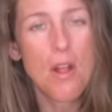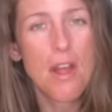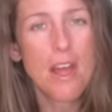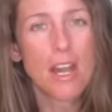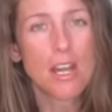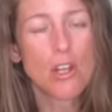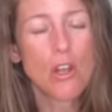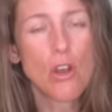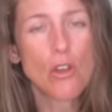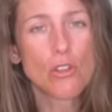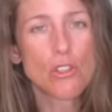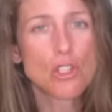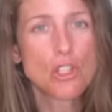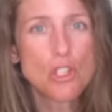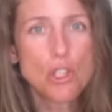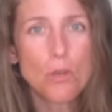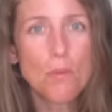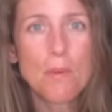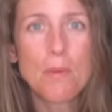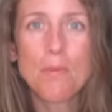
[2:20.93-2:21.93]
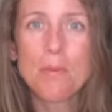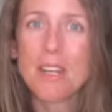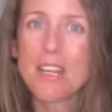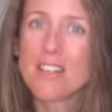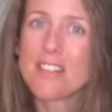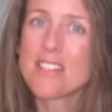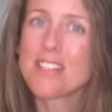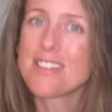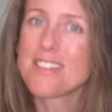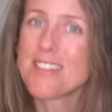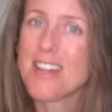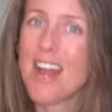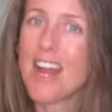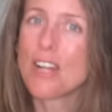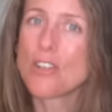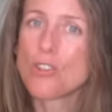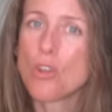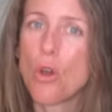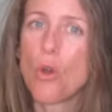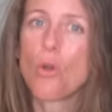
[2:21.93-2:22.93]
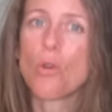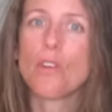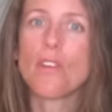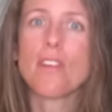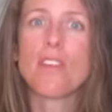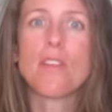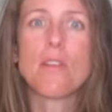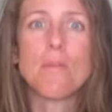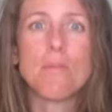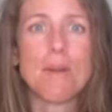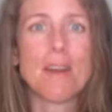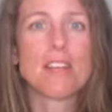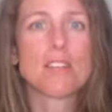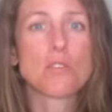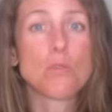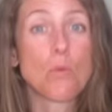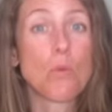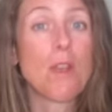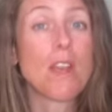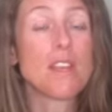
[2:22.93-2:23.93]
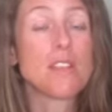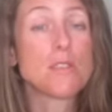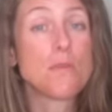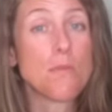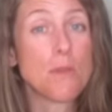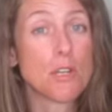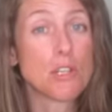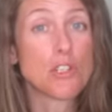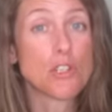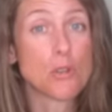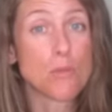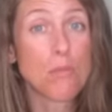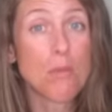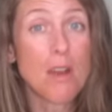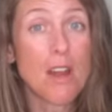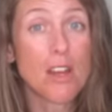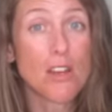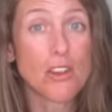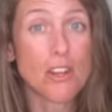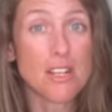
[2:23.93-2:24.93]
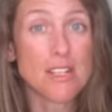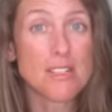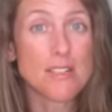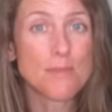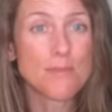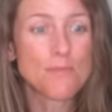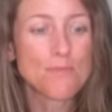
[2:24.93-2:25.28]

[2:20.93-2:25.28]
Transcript: And I call it stupid because it's not totally the best way to measure your progress.